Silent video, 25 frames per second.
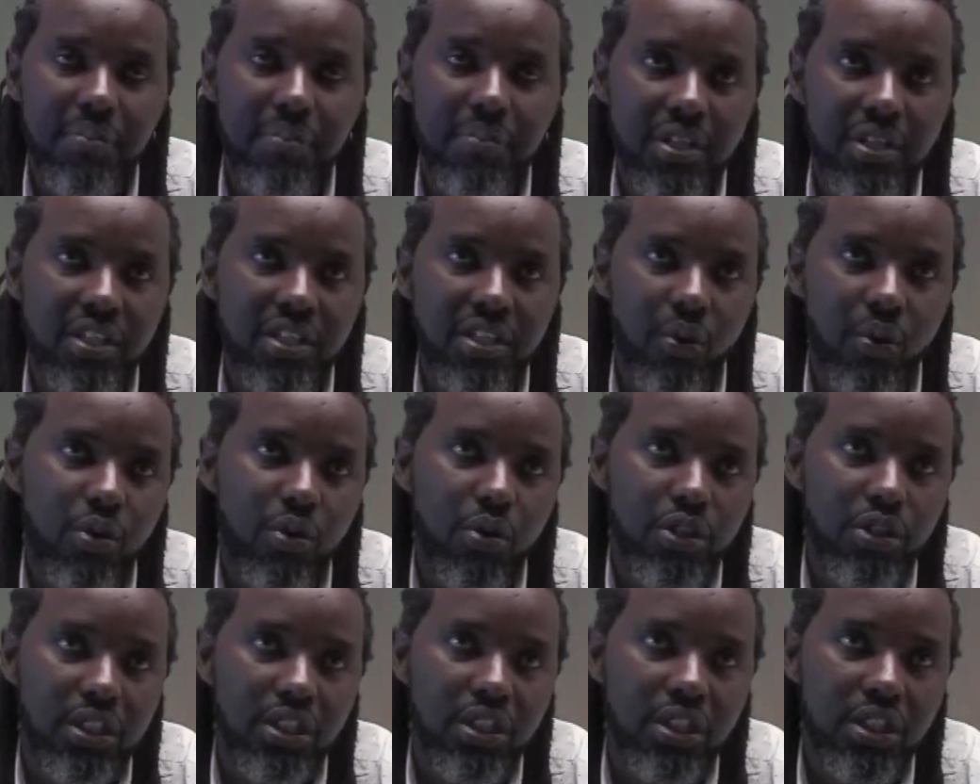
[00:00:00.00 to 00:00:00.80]
What
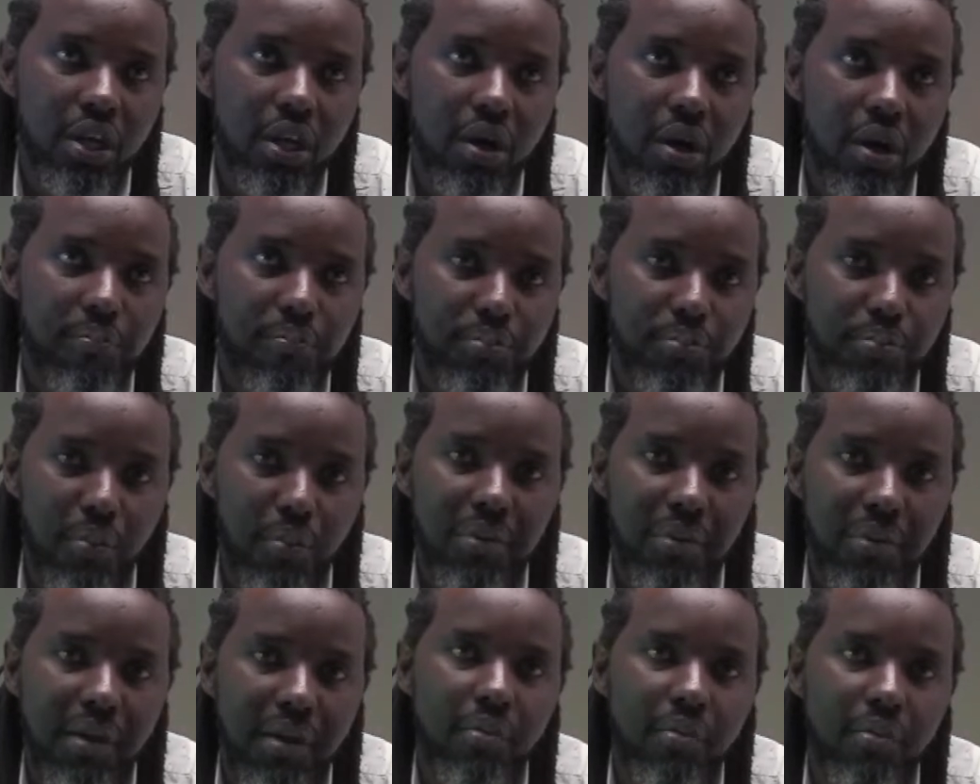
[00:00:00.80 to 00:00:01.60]
problem
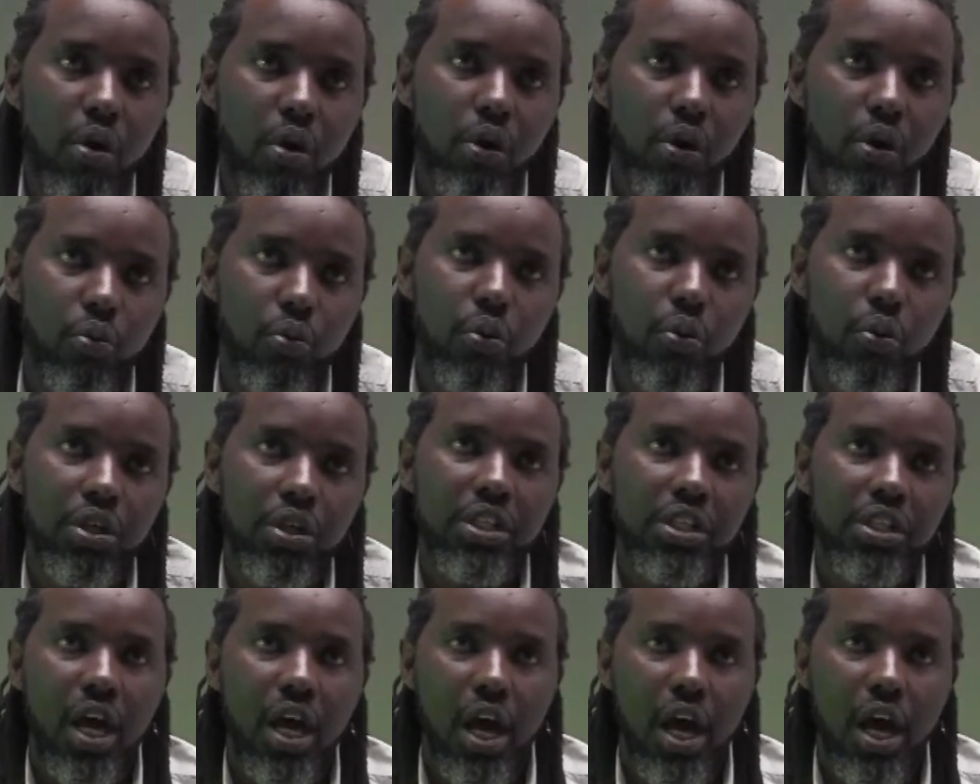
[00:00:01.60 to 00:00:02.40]
or what
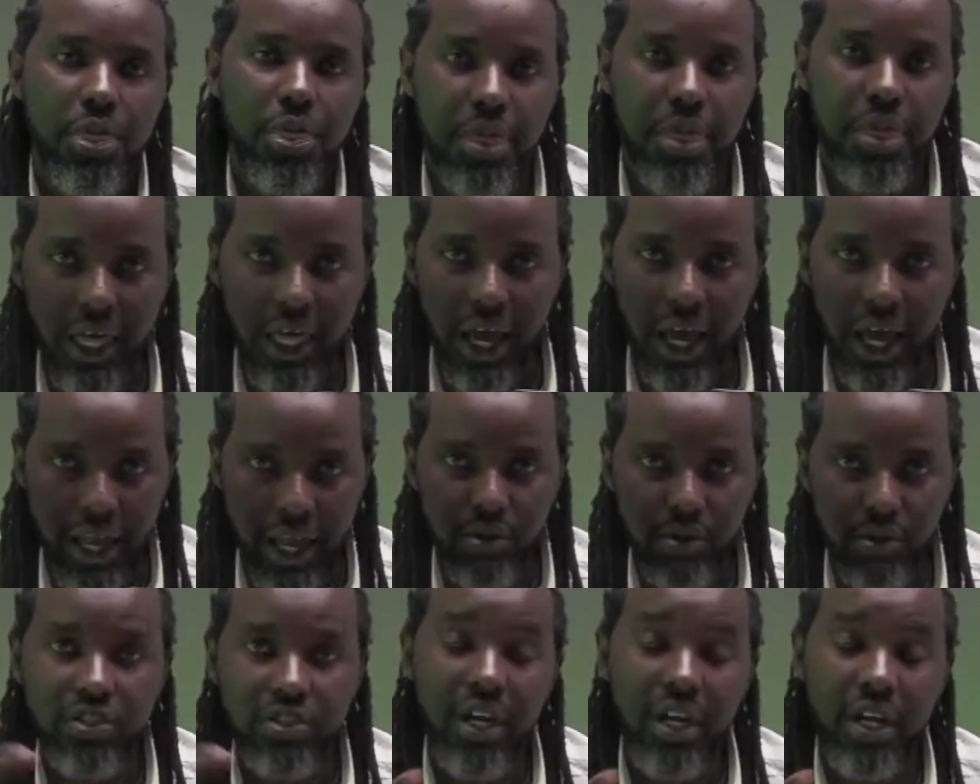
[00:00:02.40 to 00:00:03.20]
thing are you
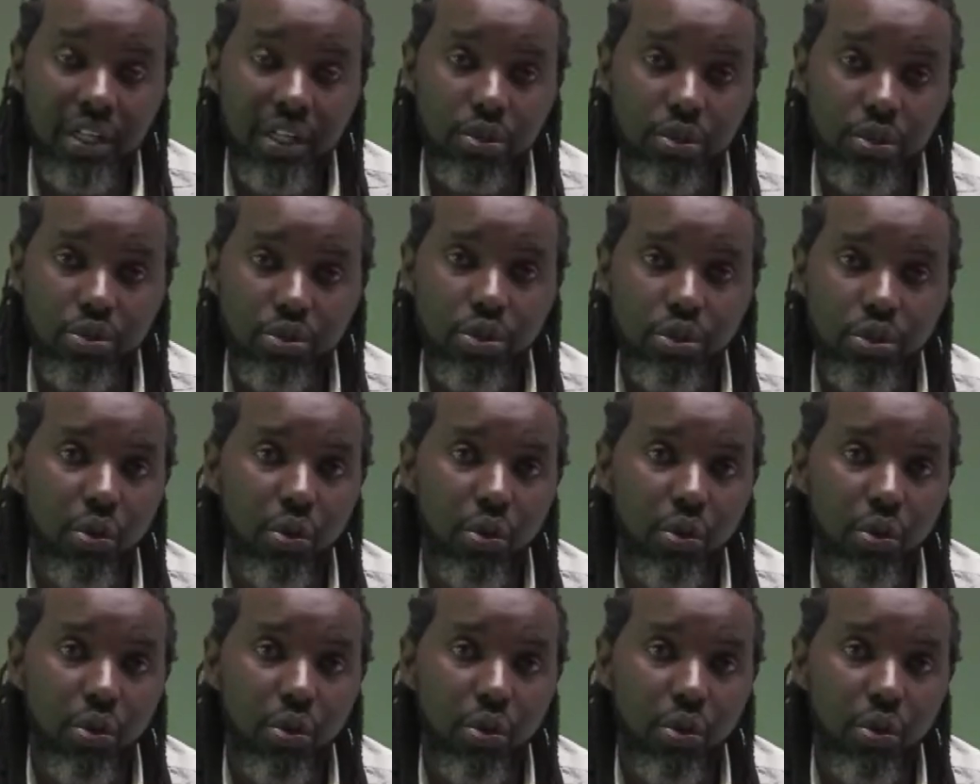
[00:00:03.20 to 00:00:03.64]
trying to solve?